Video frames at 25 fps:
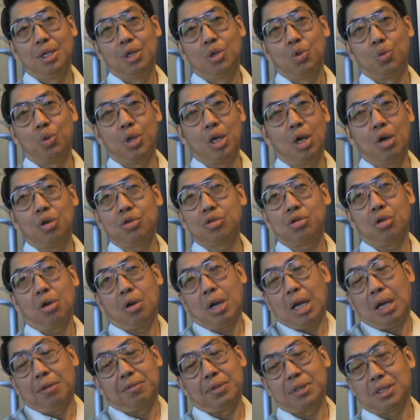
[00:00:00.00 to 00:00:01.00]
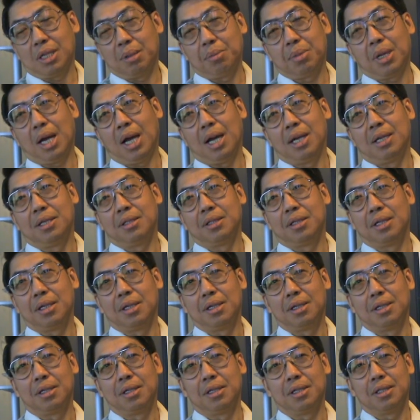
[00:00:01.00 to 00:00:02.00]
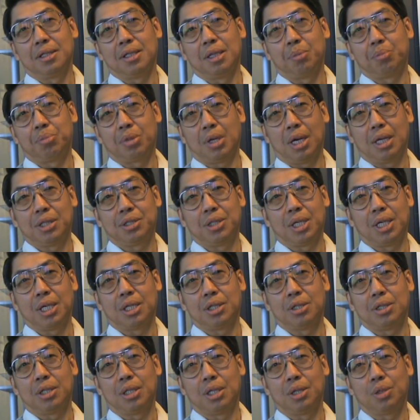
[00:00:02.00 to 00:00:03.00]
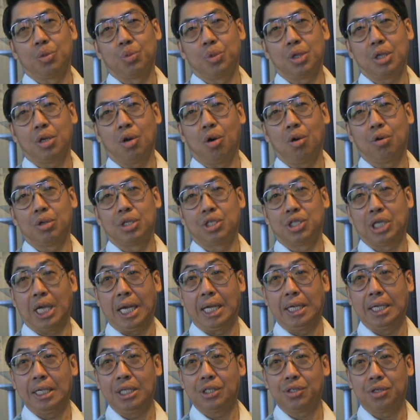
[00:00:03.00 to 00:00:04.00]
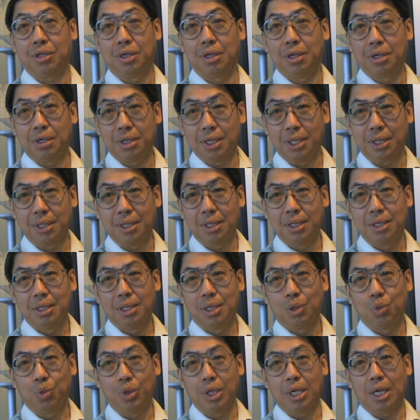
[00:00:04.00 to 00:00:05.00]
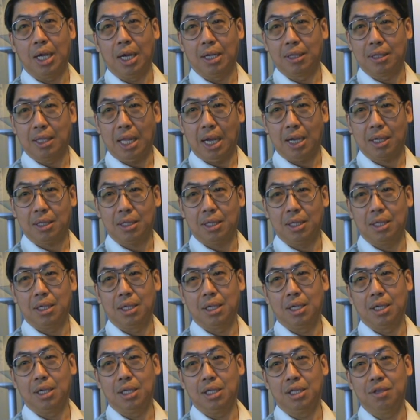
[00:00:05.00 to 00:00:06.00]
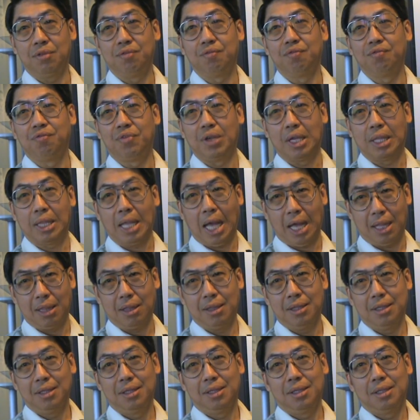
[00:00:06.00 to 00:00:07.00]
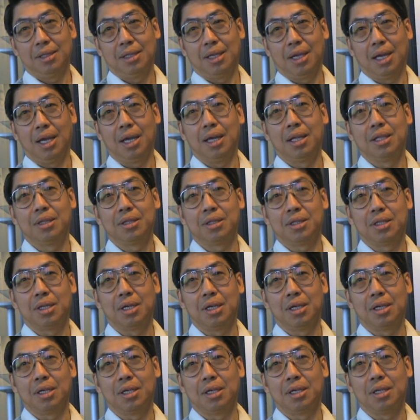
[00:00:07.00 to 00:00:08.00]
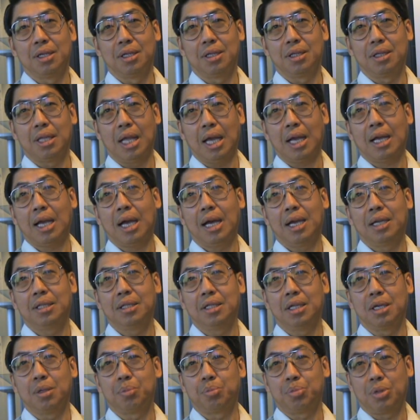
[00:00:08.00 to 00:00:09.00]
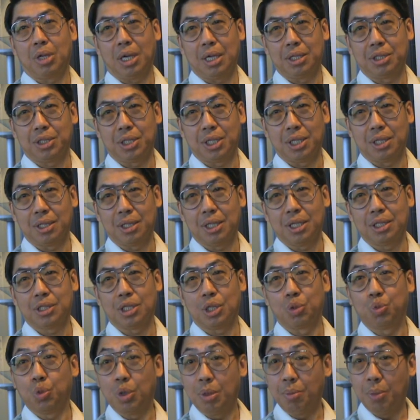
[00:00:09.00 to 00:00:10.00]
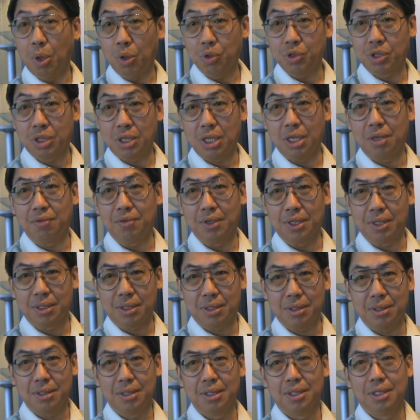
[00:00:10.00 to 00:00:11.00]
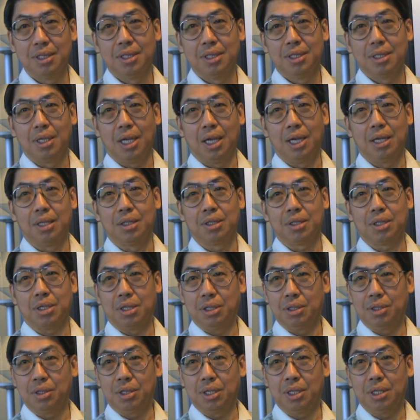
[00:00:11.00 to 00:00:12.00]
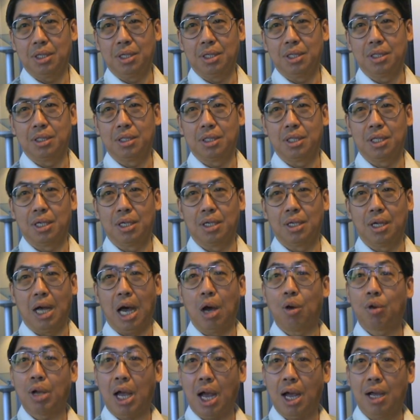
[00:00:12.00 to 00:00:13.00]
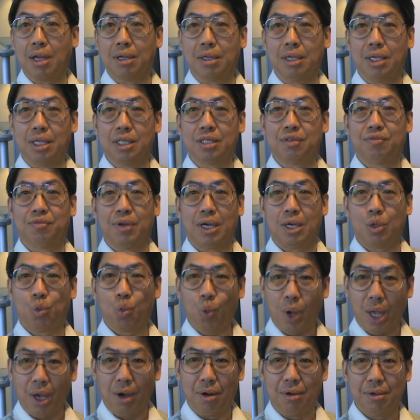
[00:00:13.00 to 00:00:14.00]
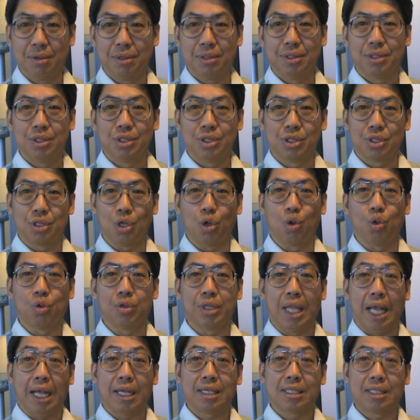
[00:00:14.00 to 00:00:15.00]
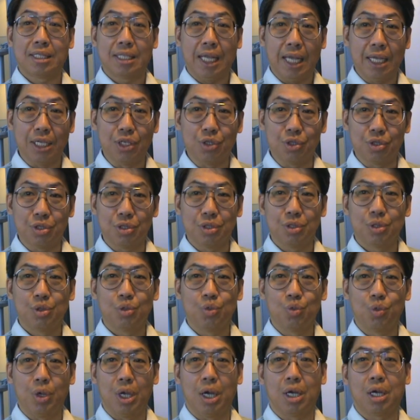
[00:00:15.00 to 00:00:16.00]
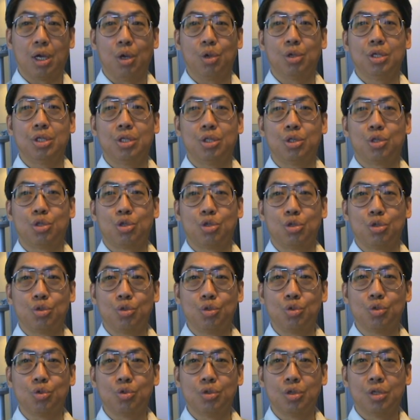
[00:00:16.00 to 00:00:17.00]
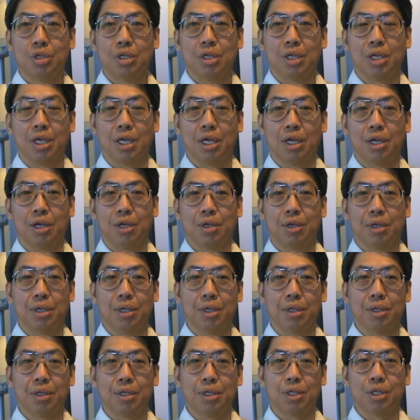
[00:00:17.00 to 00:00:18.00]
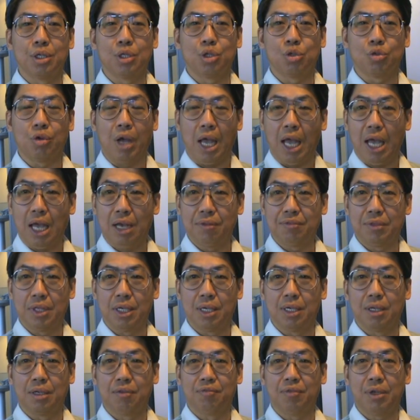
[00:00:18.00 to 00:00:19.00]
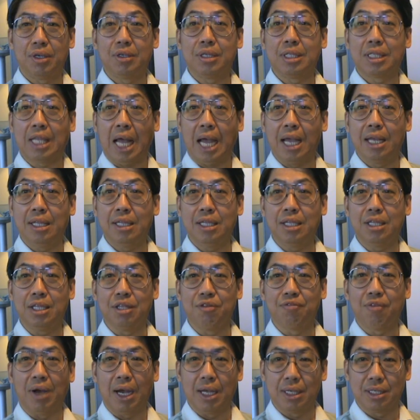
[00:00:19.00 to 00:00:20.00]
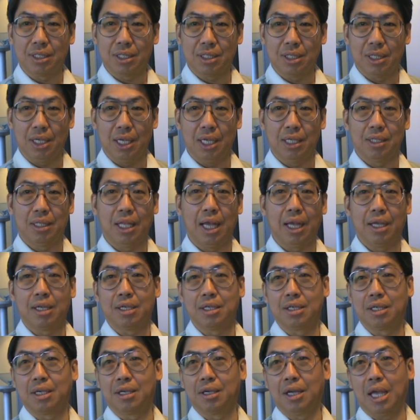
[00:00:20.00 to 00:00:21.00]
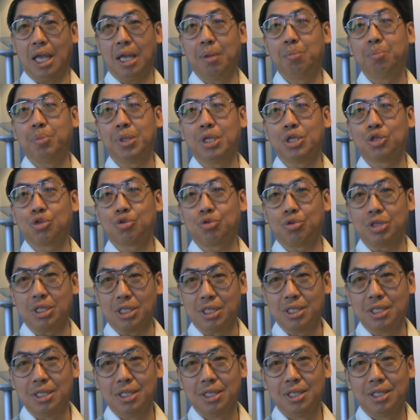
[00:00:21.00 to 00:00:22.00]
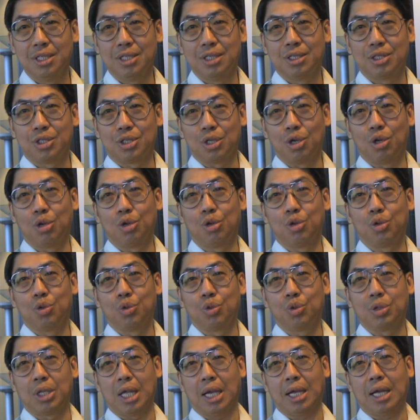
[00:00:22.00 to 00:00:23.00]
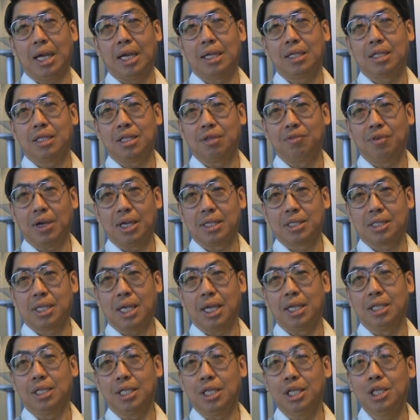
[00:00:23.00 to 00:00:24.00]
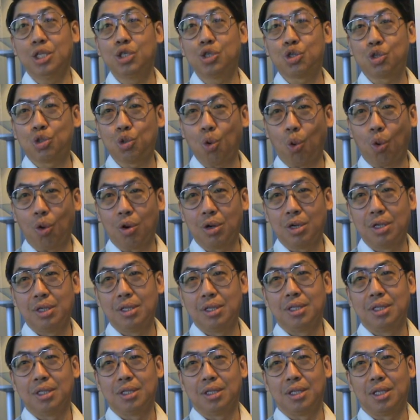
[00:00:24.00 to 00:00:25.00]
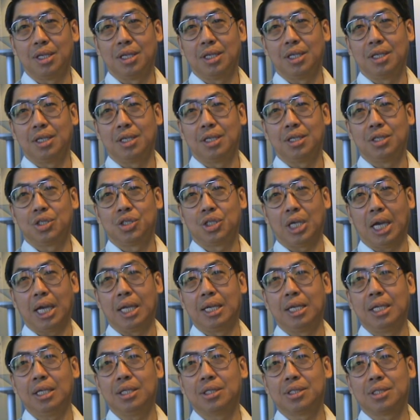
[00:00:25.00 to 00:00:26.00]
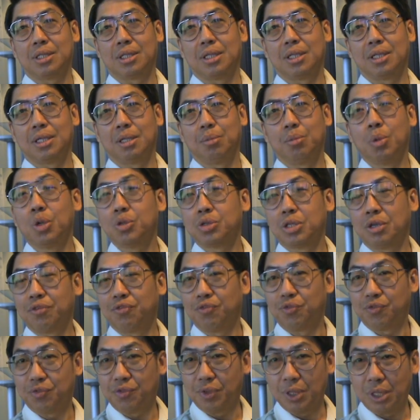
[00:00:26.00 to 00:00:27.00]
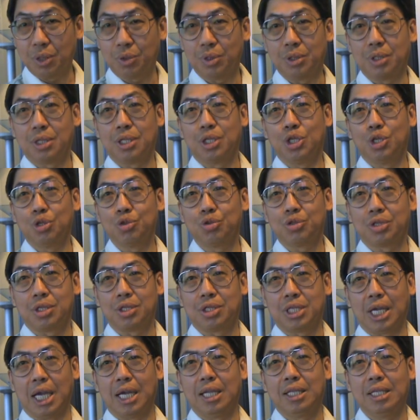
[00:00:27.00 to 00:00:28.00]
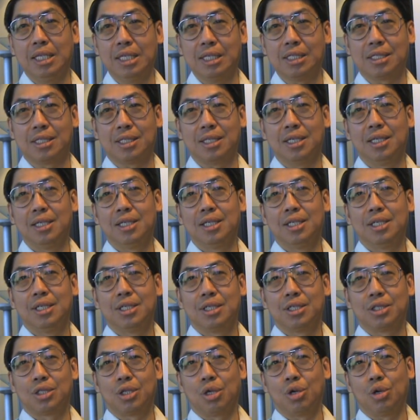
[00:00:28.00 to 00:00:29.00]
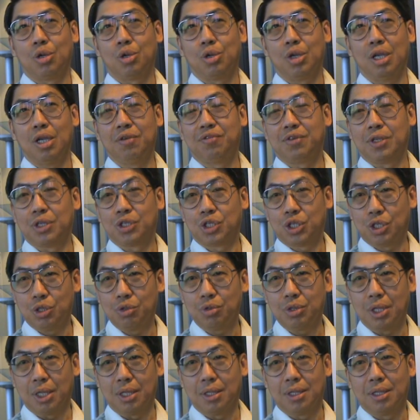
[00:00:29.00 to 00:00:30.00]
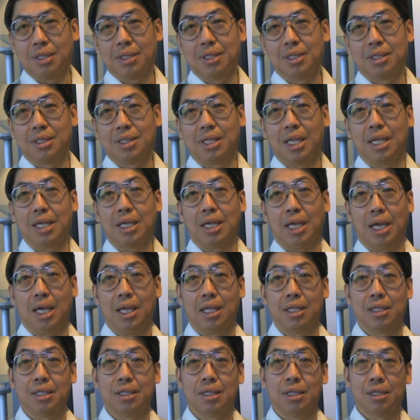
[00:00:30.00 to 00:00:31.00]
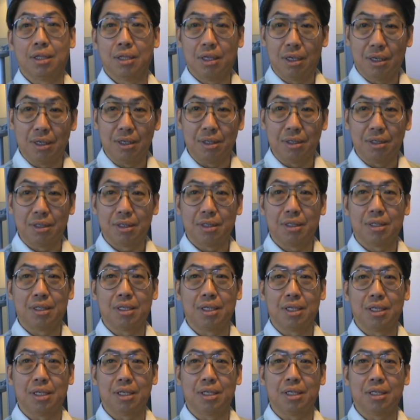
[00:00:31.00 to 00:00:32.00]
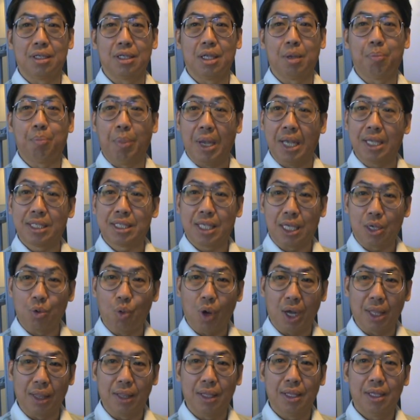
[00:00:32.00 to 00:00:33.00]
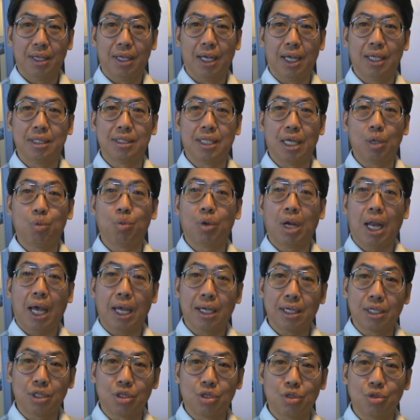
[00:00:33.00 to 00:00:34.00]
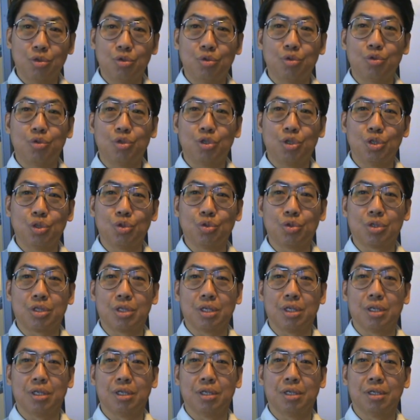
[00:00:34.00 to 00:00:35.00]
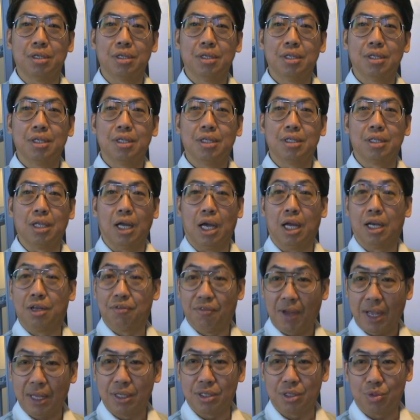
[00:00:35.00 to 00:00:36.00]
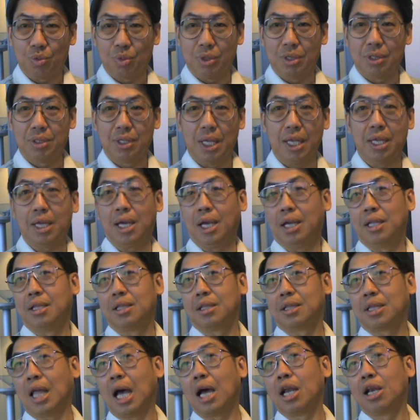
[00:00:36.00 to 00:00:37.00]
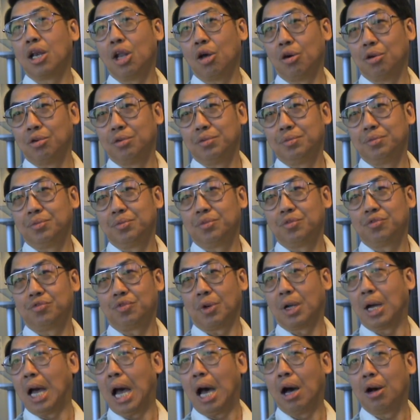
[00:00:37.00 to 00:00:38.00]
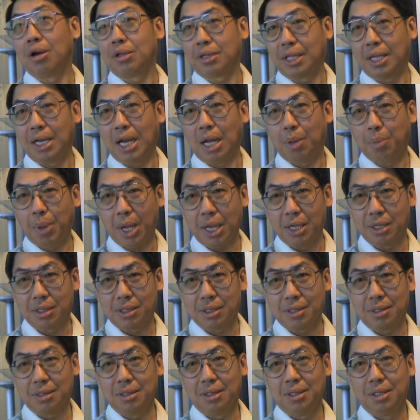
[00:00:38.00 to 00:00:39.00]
We also have some kind of the project we call the Chinese learning. We conduct in Vietnam. And that kind of project is a remote service. And currently the outcome is very well. So next stage, we are going to have the very tiny device at like MP3. So that kind of device can install the Chinese, most frequently used Chinese. So if the student, they can learn the basic one, and they would like to use the advanced, they can download from our database.